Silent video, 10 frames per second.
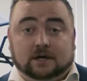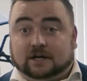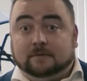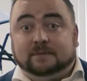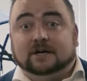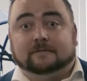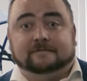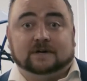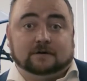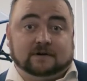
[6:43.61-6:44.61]
can be
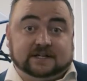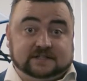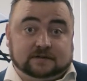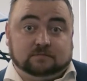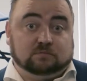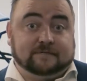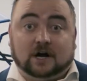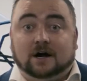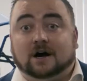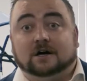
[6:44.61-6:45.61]
configured with
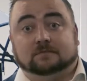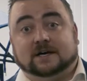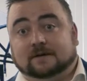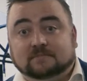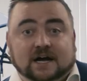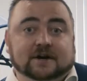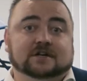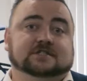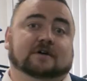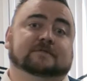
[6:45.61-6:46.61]
our hardware and our
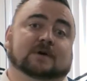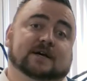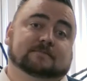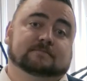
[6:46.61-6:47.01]
software,